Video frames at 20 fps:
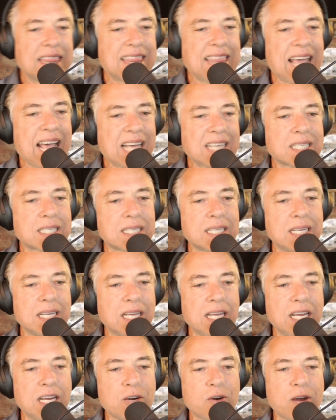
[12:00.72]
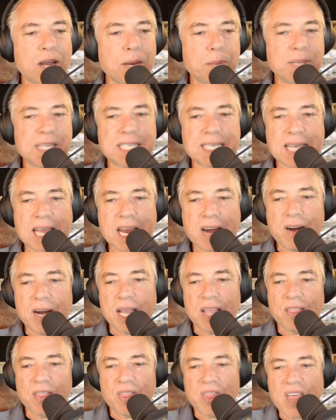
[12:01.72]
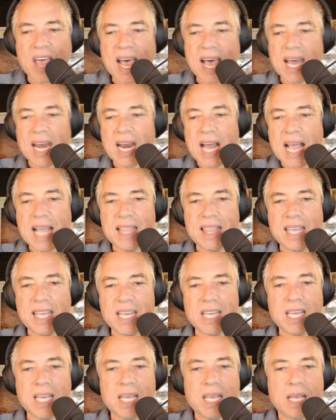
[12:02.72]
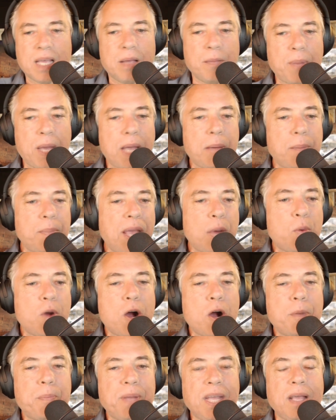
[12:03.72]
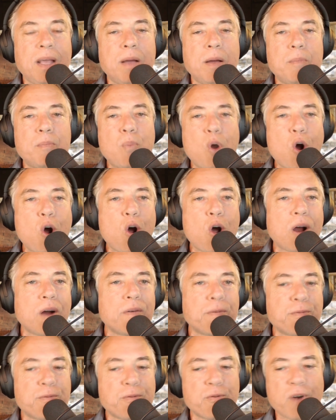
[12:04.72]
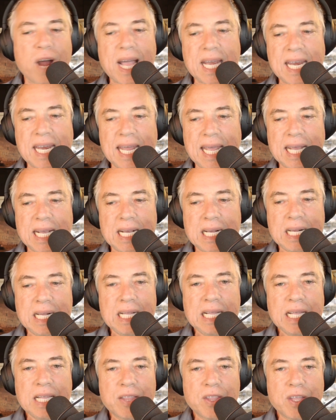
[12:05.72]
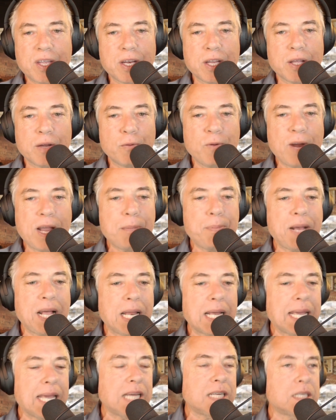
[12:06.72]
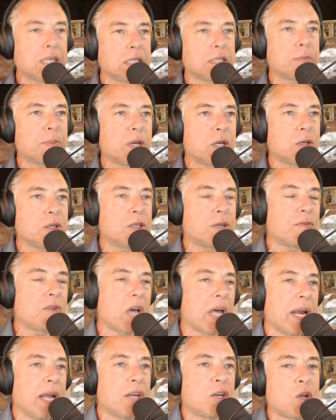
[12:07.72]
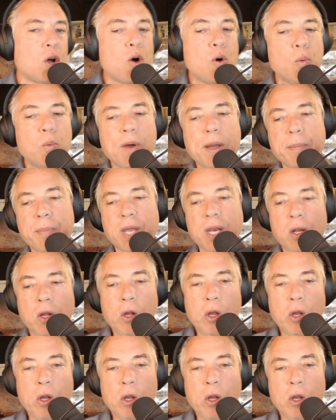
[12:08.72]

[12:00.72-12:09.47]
that's incredibly scary. That, I think, may well be more frightening than rape allegations, because you've got adult women